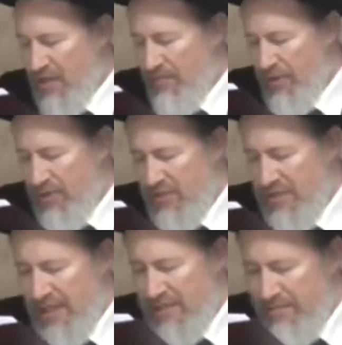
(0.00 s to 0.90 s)
a
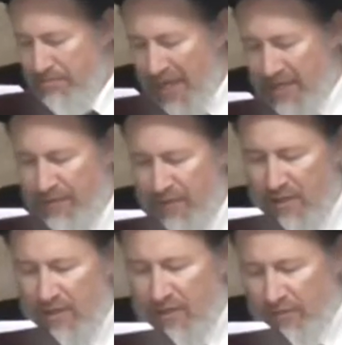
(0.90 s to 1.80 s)
person doesn't
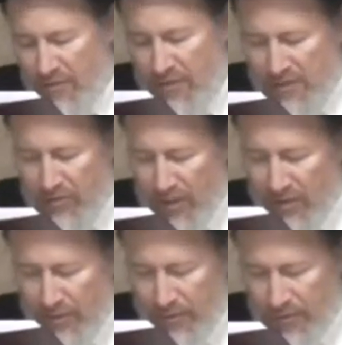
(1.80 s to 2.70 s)
benefit from his
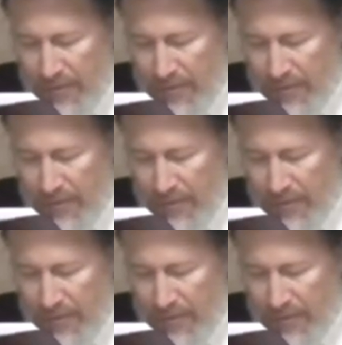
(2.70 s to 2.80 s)
wealth,